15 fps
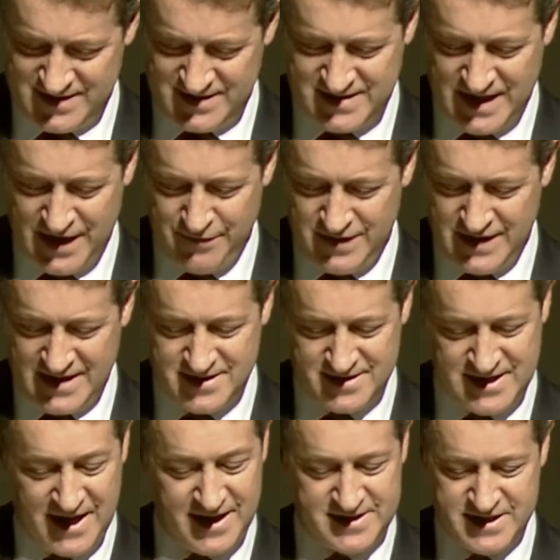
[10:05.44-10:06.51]
David has
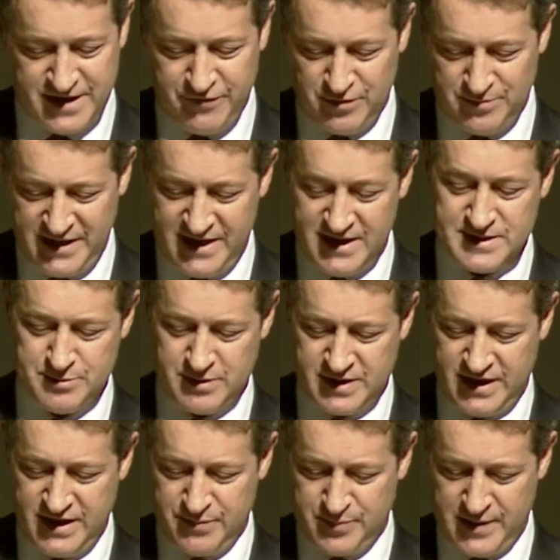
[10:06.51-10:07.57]
had several meetings with
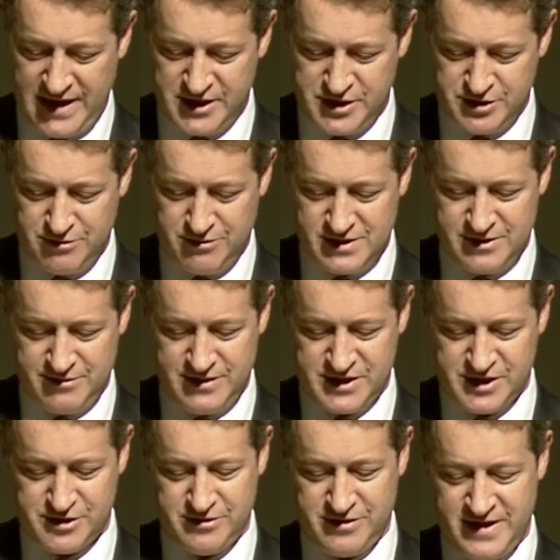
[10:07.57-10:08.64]
Keith Bradshaw to
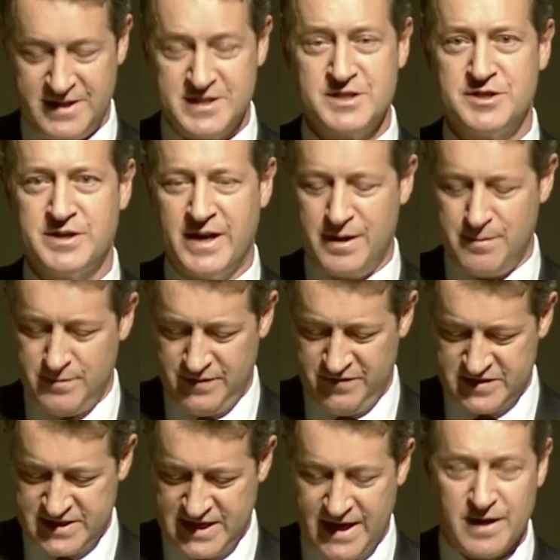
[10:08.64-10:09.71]
ensure his dream of a
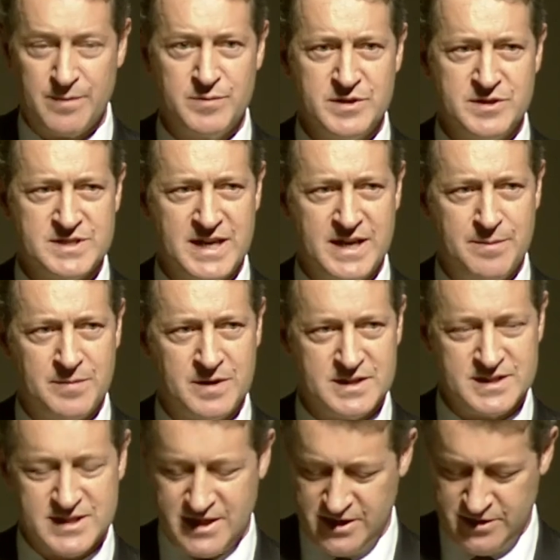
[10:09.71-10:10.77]
SACA museum
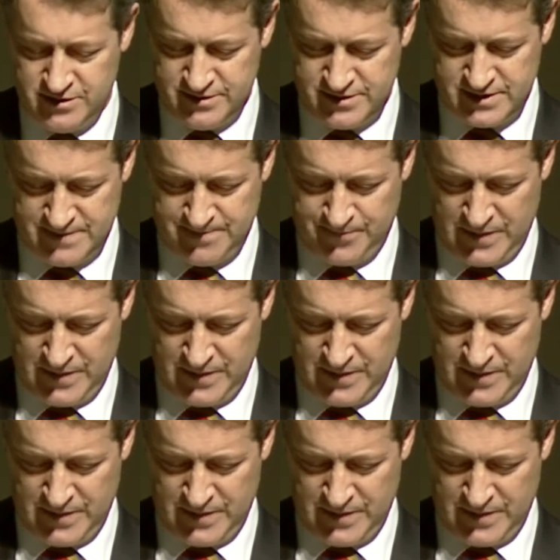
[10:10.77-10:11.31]
continues.